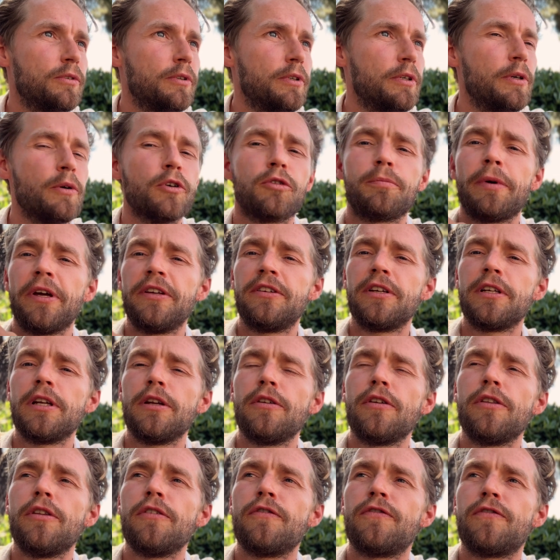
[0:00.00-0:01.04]
He was
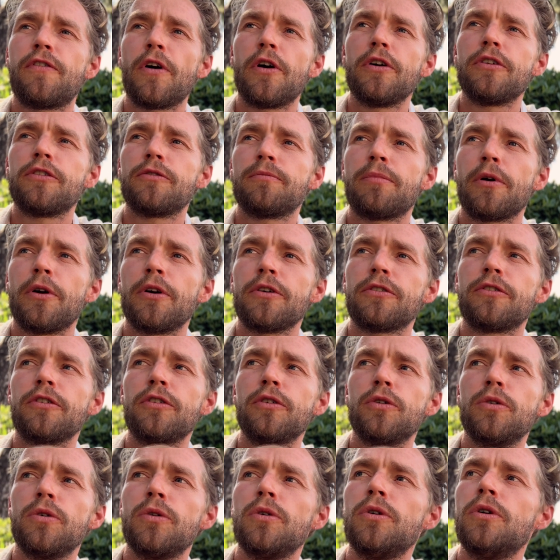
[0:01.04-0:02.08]
basically the first person
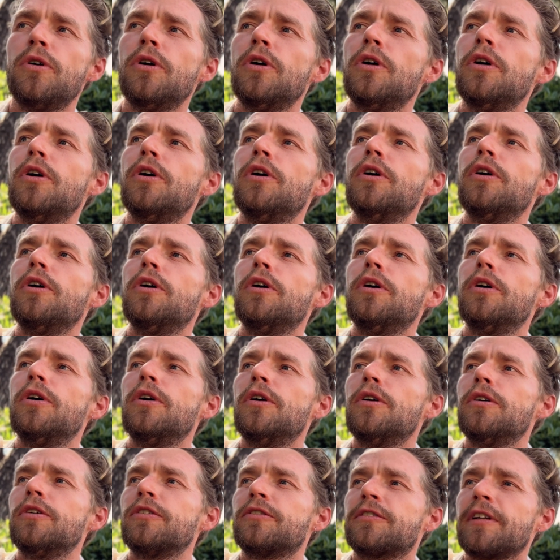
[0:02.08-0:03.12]
who
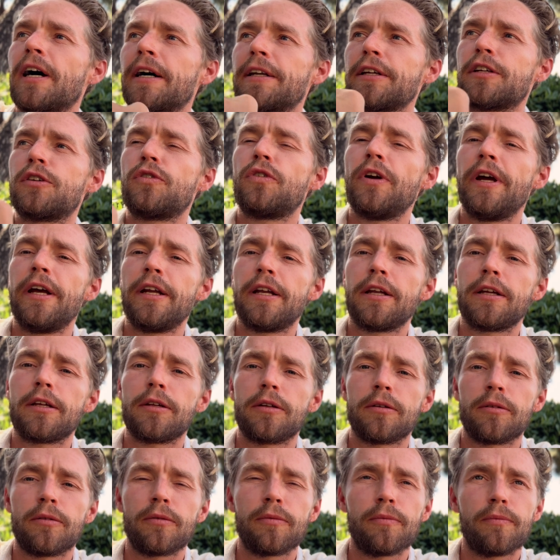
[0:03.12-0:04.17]
started creating
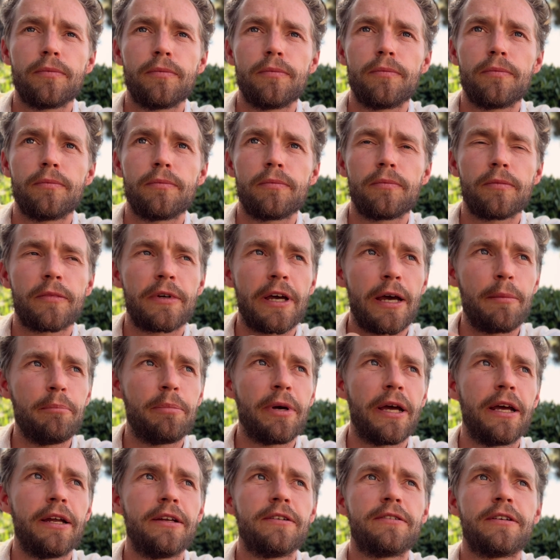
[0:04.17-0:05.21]

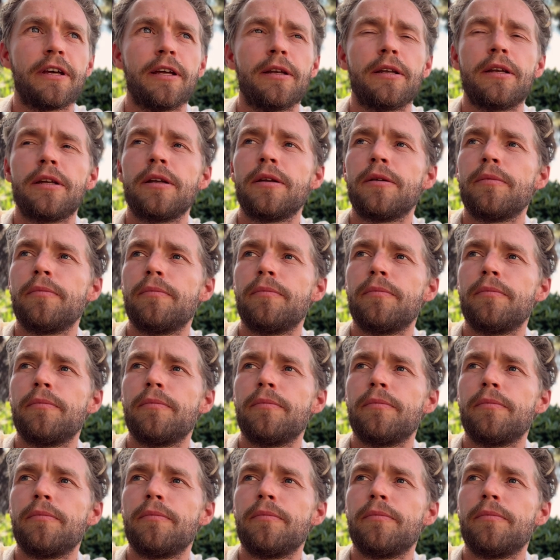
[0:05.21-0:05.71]
campaigns and